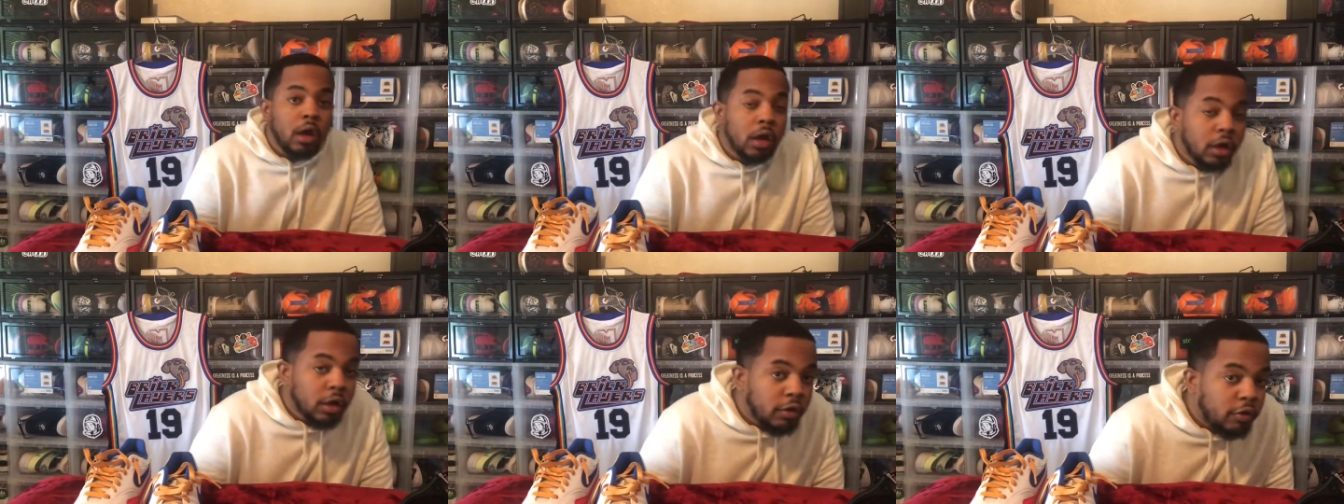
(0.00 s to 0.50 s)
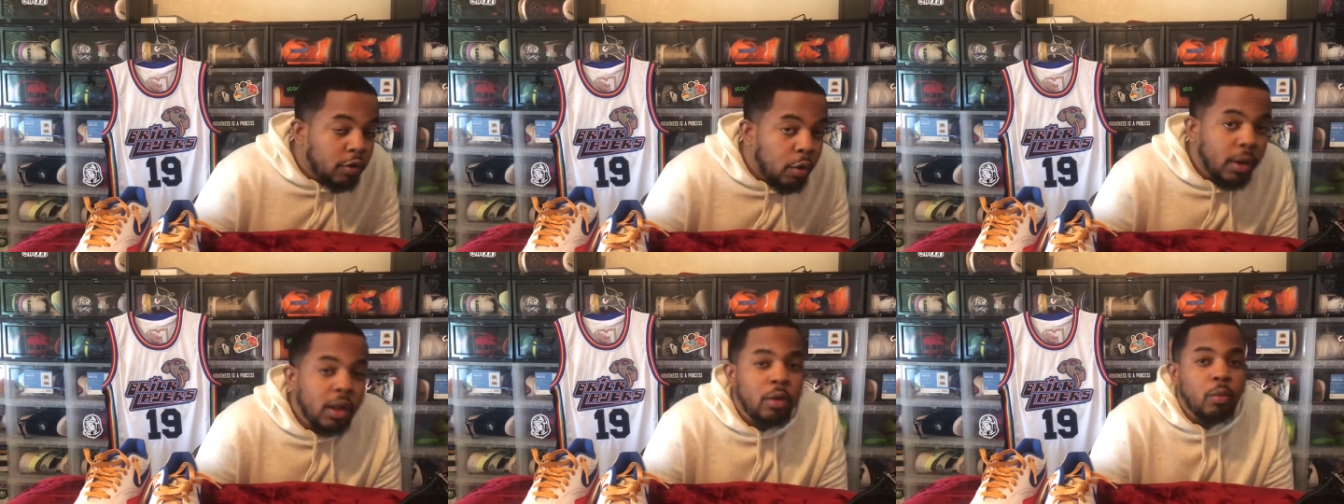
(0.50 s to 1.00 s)
So
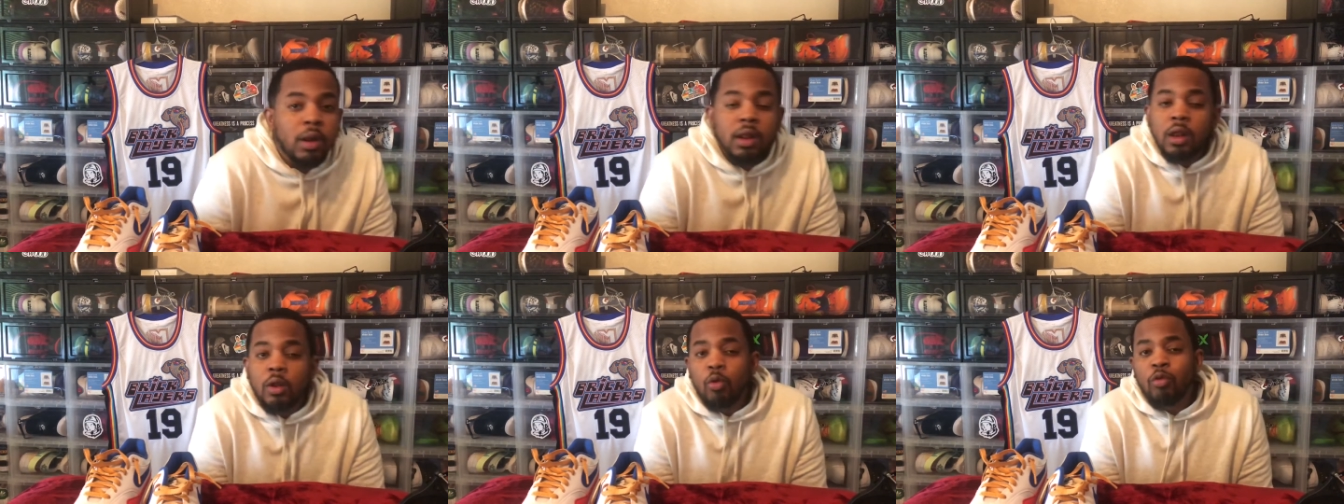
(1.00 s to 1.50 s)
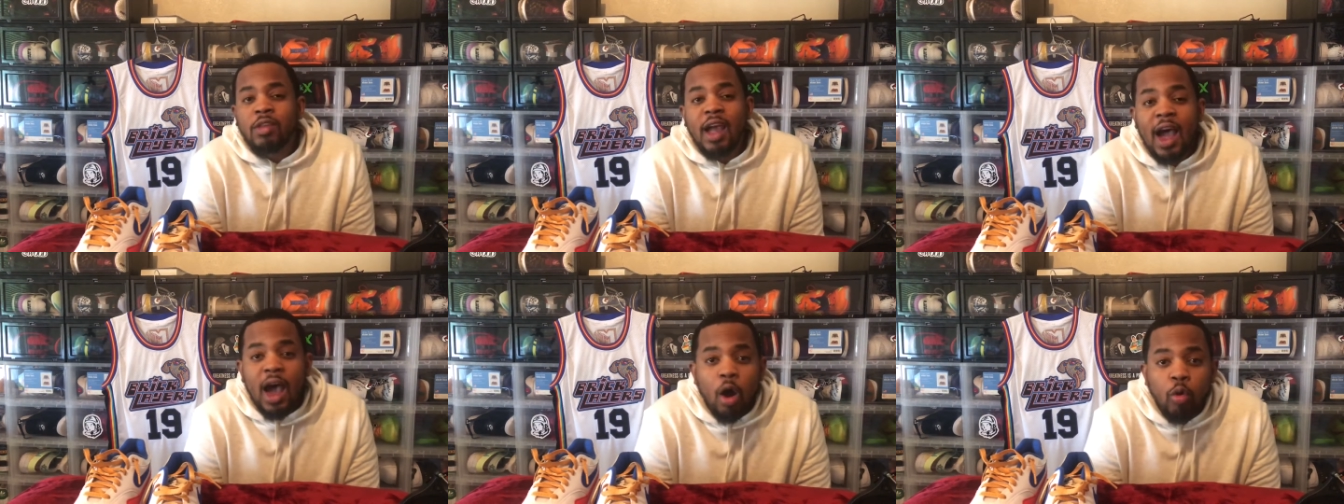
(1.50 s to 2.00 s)
anyone that knows
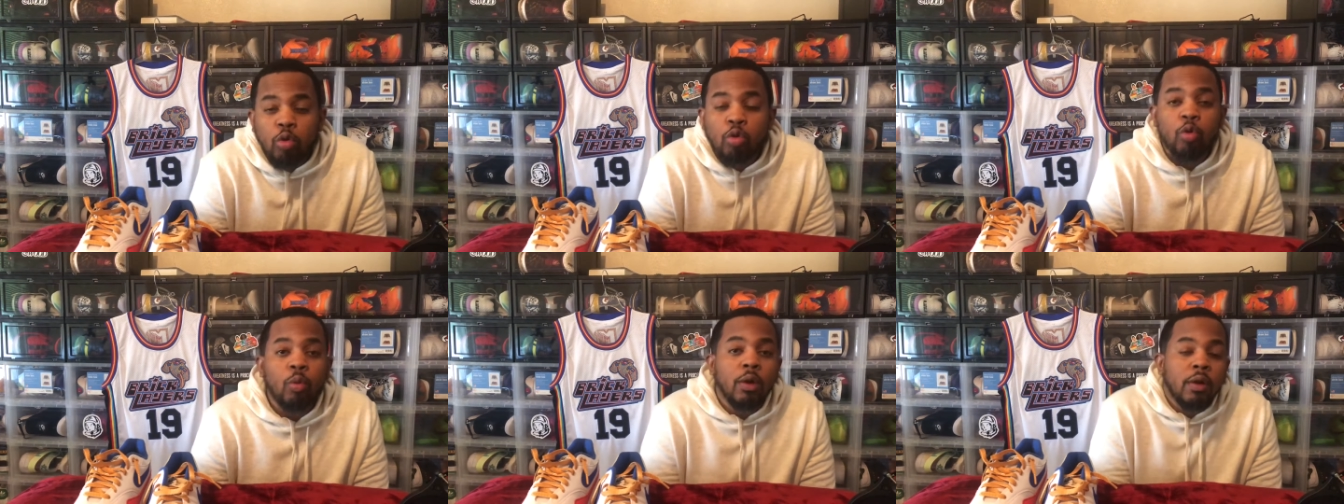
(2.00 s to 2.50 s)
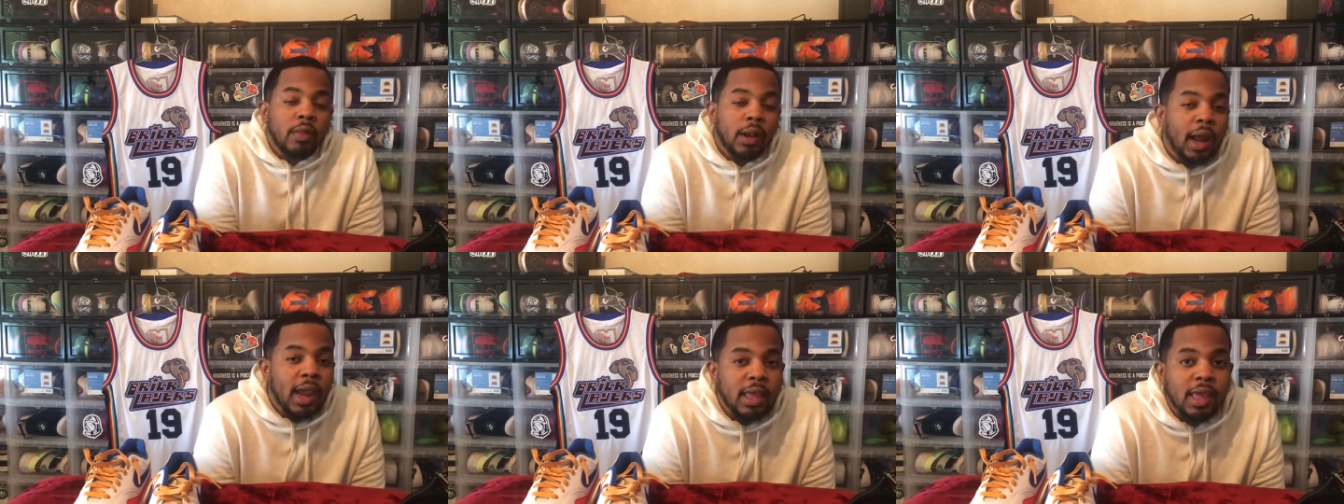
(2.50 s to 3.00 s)
how to work the
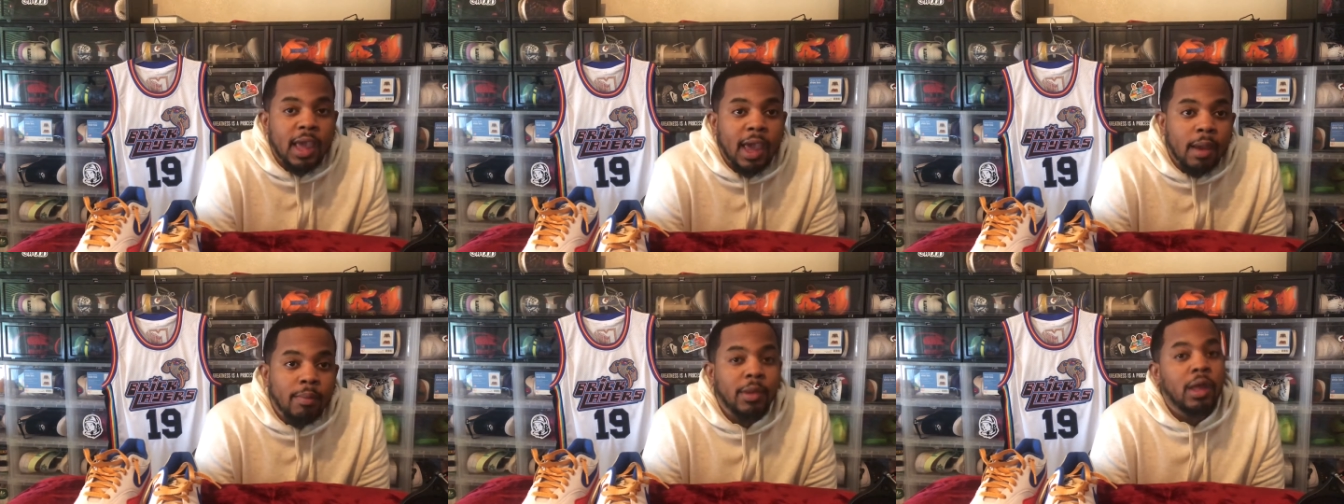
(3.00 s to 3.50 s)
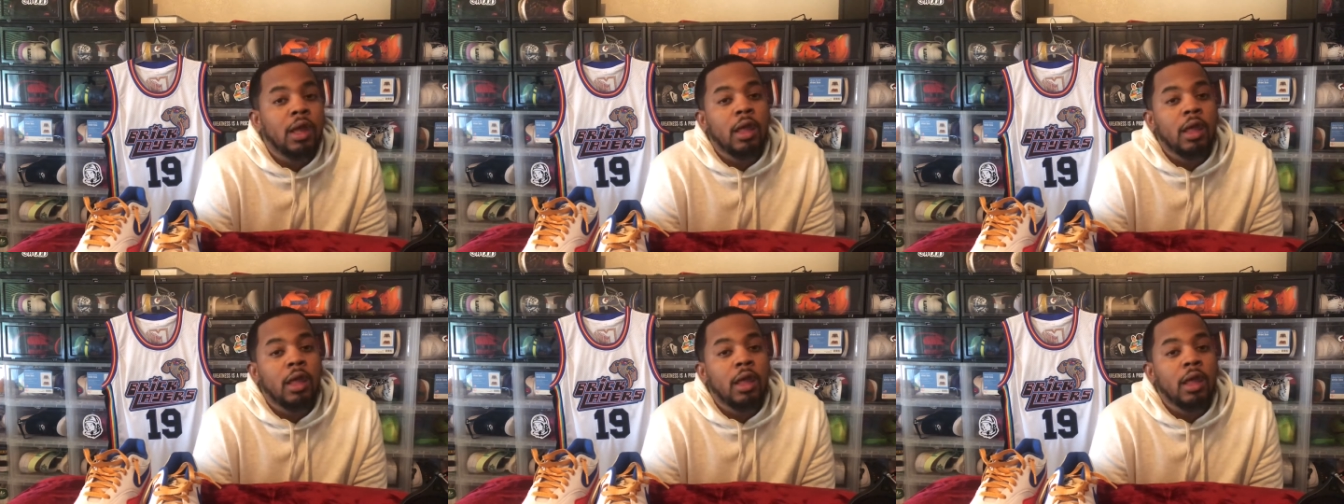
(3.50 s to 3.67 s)
Nike app,